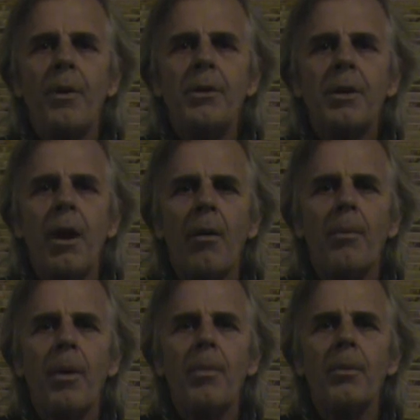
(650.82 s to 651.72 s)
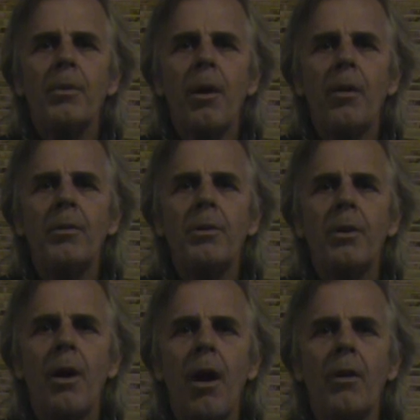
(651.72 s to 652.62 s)
reach out, people. Talk to
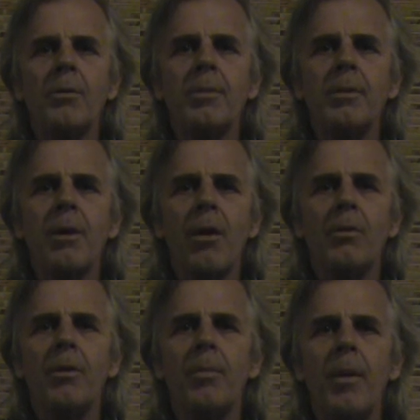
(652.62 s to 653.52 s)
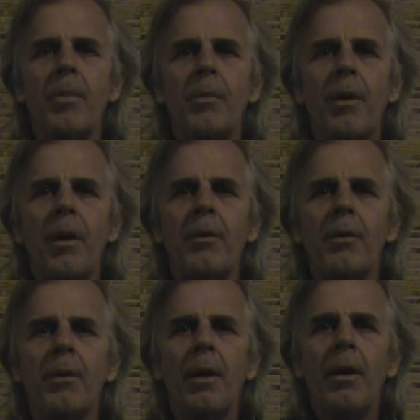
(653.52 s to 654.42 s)
your congressman, talk to the people around
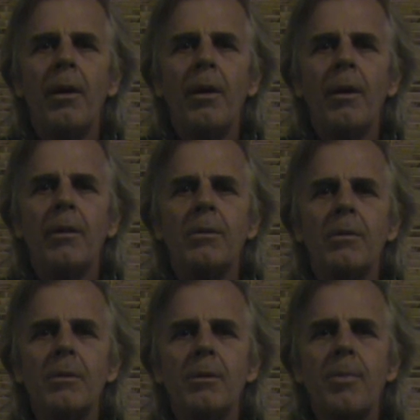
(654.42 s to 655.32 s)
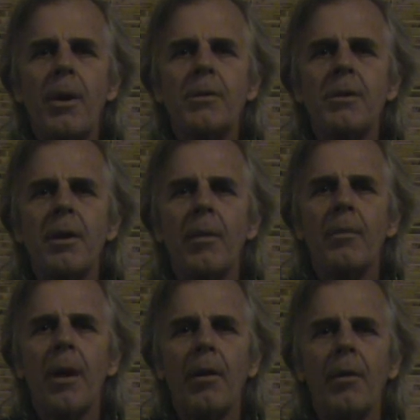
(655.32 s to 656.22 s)
you. express to
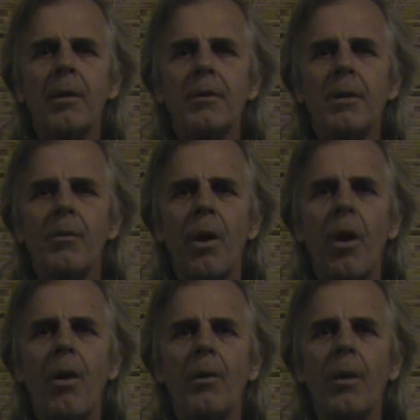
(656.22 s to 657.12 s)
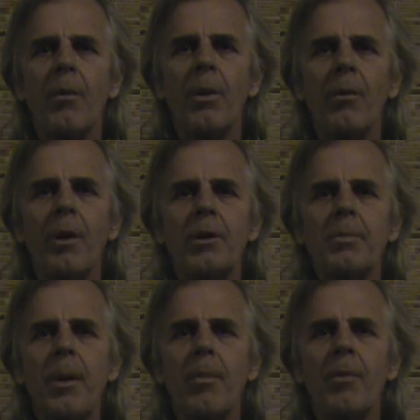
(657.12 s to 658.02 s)
them not only is it wrong that we
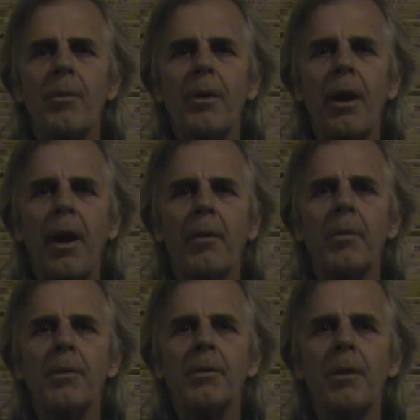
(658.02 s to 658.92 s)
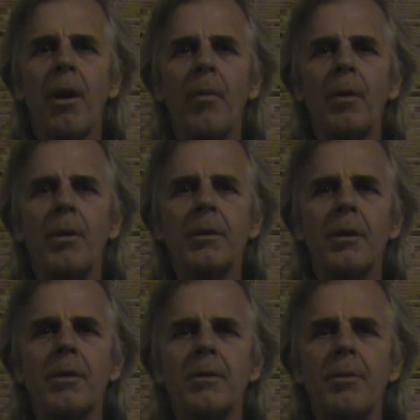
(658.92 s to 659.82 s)
arrest people for cannabis and all because
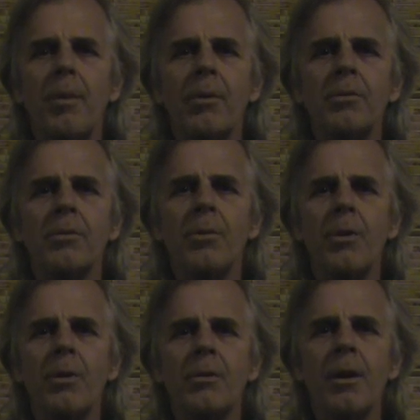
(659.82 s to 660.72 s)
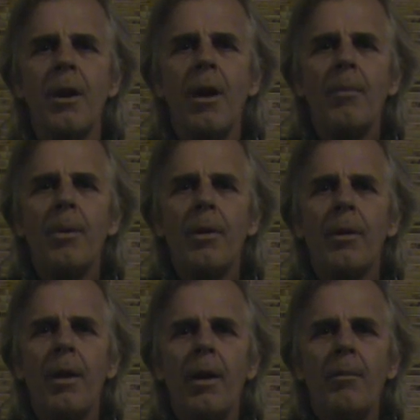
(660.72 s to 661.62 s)
it is their personal choice, but